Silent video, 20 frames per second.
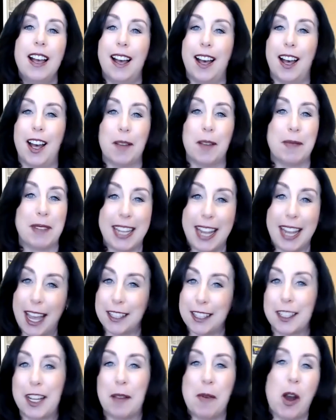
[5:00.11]
Um, he
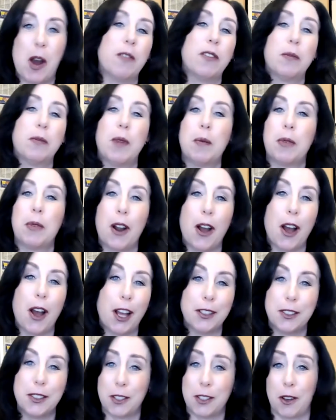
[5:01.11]
had to come home from
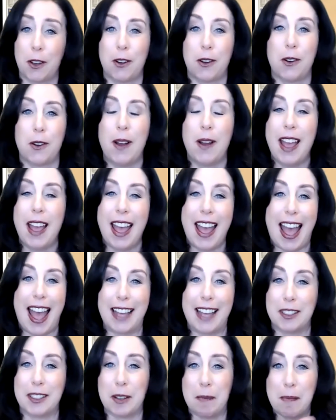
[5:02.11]
abroad. So,
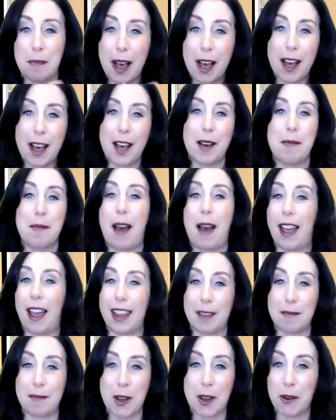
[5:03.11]
as a mom, I am